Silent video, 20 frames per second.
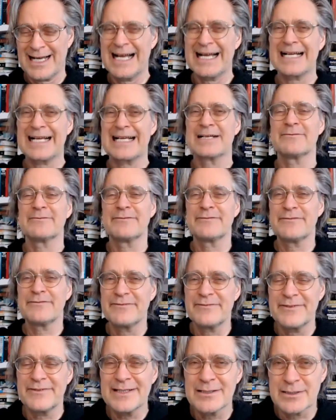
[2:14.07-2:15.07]
I can
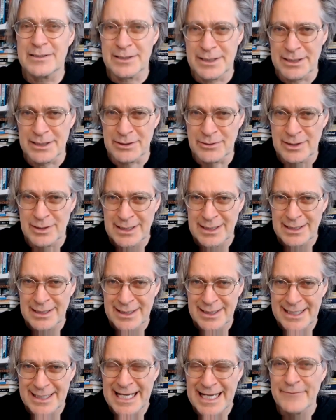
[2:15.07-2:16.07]
feel you,
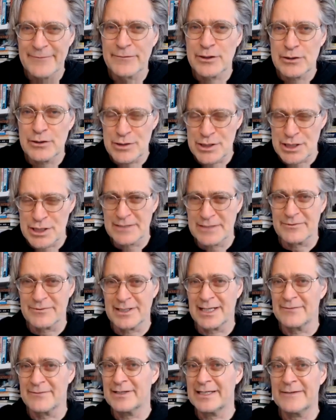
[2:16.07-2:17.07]
the evolution
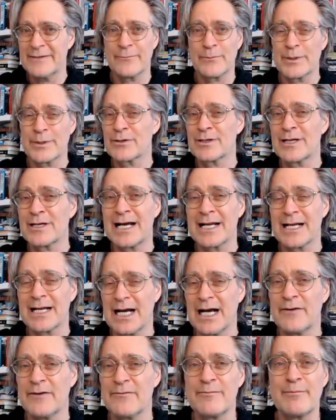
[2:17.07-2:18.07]
of love, even when you're not
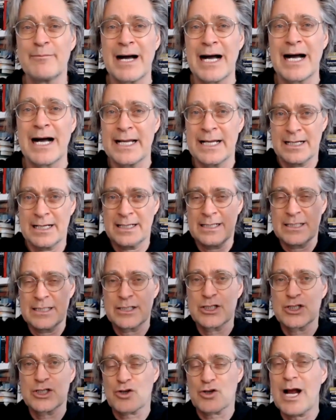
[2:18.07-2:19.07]
of my
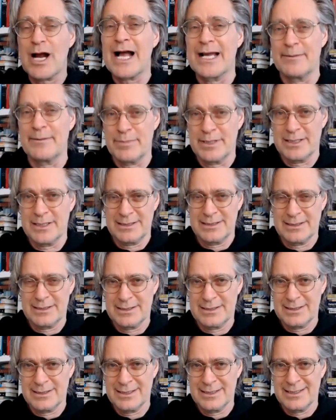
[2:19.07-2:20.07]
tribe.
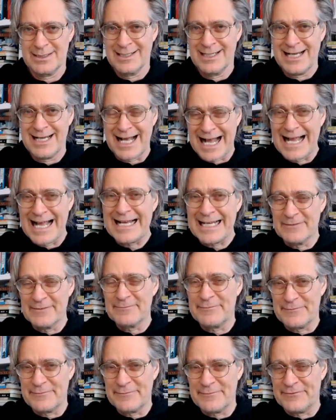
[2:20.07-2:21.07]
I
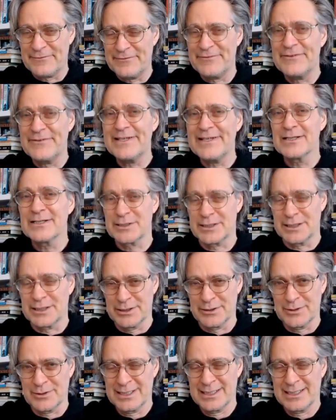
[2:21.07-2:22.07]
can feel
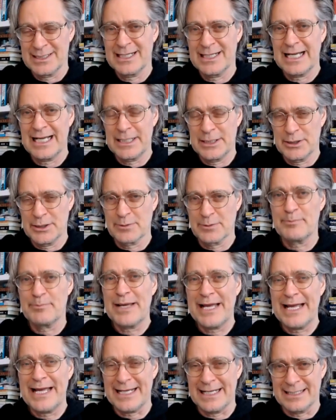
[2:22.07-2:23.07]
you and your
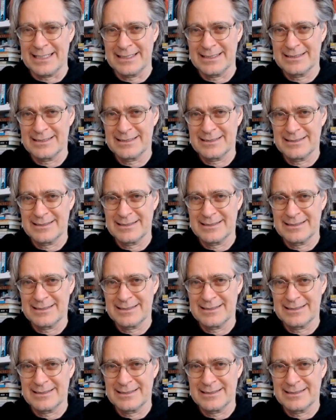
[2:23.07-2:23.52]
pain,